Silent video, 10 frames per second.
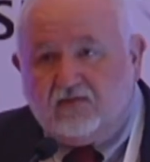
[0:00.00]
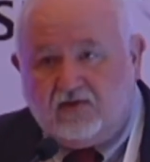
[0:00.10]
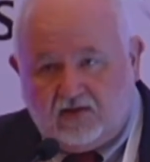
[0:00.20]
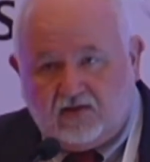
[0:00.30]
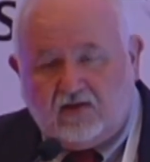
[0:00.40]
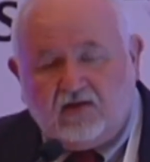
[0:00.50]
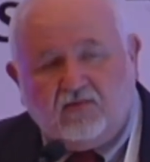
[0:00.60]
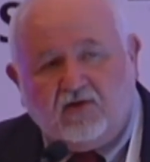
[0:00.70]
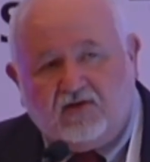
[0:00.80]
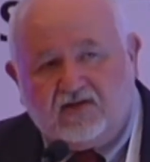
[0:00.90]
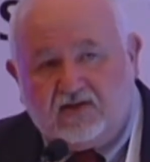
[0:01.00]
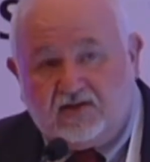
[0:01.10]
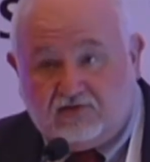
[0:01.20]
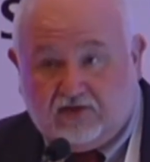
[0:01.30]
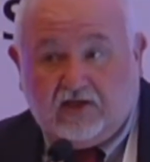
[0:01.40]
with MRSA
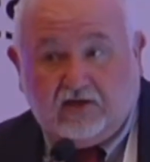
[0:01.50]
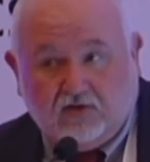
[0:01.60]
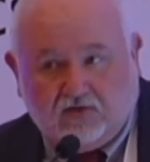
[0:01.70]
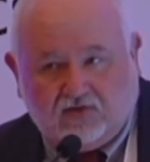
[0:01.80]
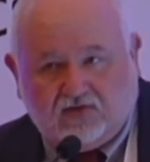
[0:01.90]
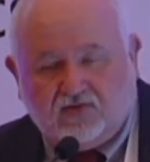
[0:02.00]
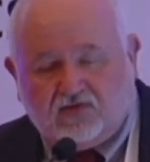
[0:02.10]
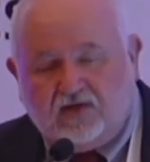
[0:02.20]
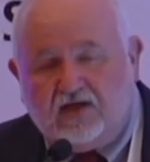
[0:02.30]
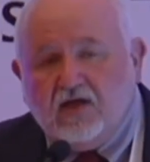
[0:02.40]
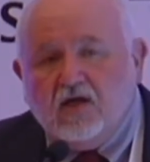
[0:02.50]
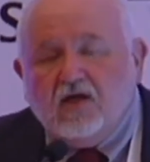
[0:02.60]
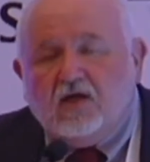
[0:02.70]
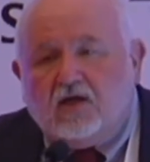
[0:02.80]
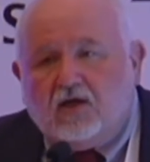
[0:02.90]
screening or not to screen.
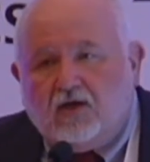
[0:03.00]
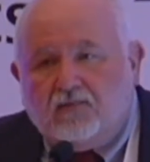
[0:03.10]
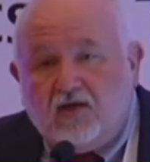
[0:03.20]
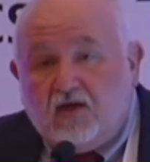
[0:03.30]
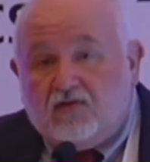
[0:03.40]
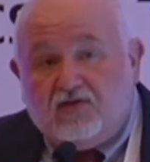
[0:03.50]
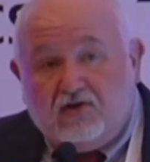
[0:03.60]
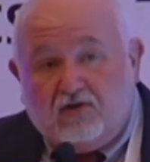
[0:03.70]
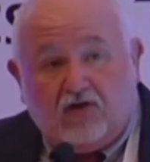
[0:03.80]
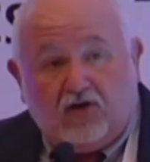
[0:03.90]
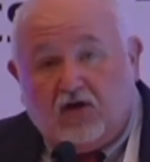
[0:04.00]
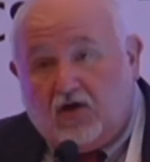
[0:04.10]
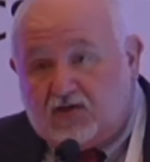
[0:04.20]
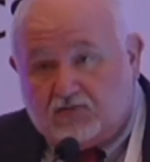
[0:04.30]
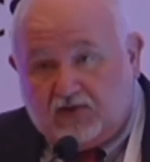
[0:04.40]
There are
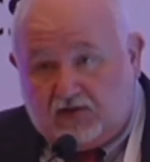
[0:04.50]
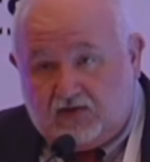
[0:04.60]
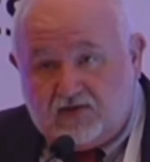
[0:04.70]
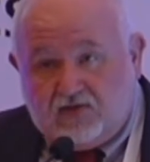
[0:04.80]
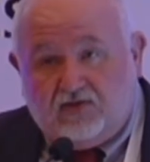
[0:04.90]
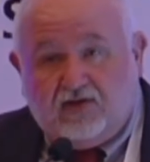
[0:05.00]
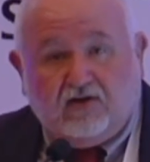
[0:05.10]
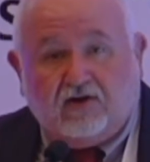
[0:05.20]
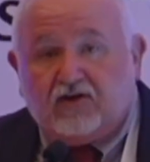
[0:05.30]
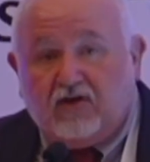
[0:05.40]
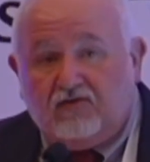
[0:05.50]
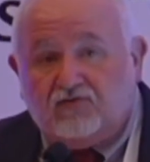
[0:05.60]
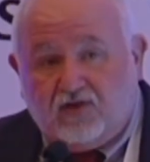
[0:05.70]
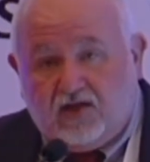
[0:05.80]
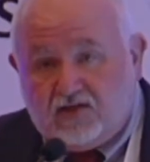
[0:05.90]
hospitals or there are
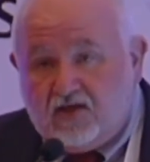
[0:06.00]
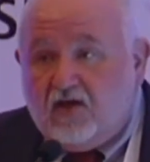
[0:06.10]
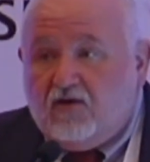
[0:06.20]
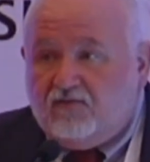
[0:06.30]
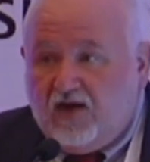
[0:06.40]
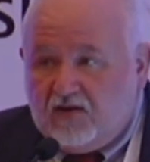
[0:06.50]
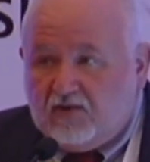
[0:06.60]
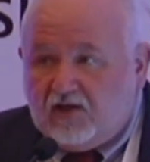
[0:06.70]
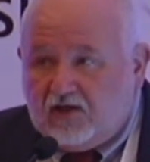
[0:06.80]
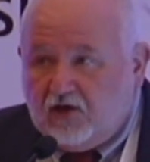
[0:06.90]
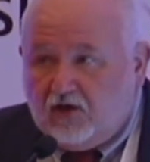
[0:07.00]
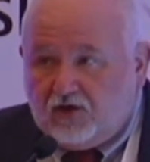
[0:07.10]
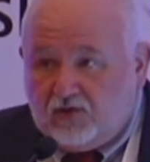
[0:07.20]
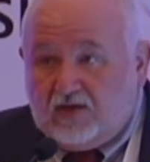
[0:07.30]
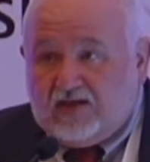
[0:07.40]
countries vehemently
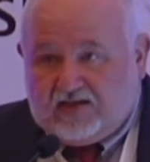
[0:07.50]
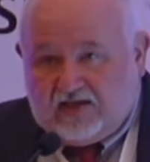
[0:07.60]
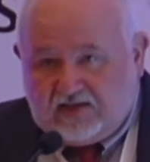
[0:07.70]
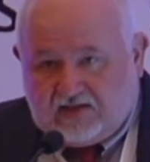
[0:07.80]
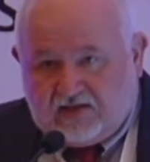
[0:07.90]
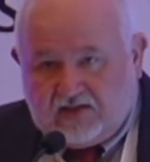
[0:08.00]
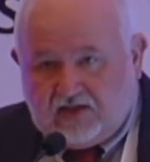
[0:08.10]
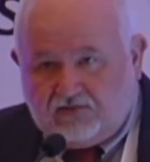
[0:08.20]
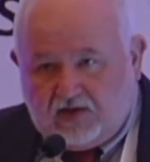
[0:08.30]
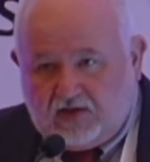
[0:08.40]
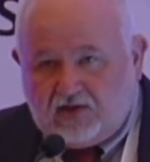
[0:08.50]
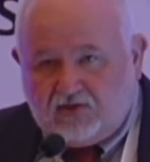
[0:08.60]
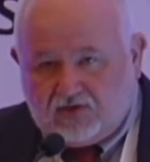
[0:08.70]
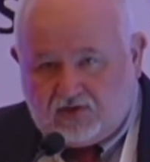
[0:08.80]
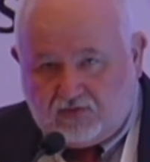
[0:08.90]
arguing that yes, indeed, we need
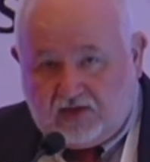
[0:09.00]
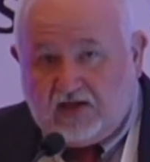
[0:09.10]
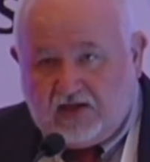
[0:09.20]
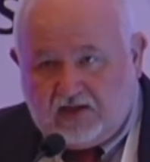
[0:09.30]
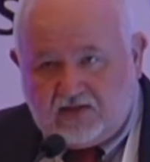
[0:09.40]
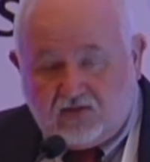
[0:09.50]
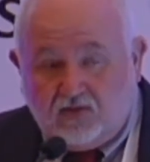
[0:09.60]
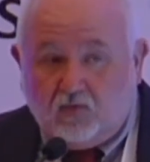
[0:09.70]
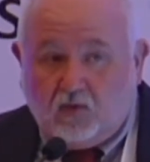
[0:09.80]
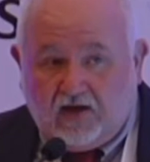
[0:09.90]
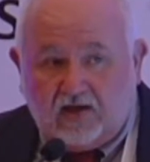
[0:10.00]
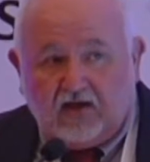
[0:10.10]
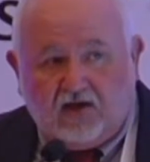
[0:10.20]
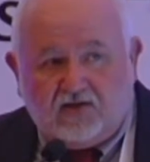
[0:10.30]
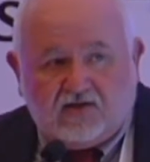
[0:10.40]
to screen, and it's good, while
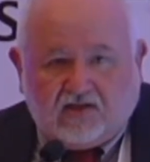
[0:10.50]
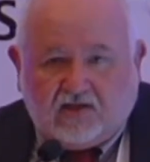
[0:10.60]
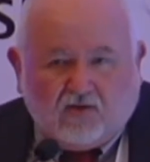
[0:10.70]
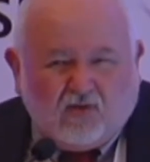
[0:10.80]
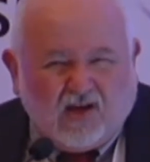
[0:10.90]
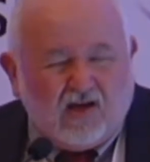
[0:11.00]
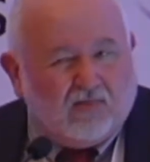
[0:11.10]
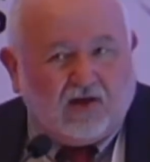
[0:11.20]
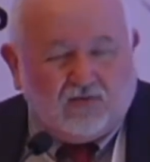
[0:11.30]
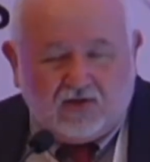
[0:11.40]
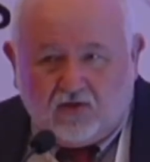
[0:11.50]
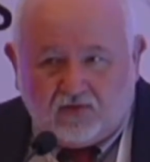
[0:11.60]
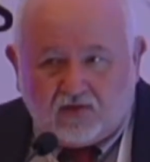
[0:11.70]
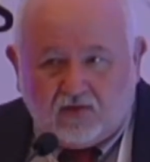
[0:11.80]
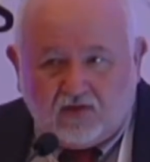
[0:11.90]
others say that, okay, but we don't.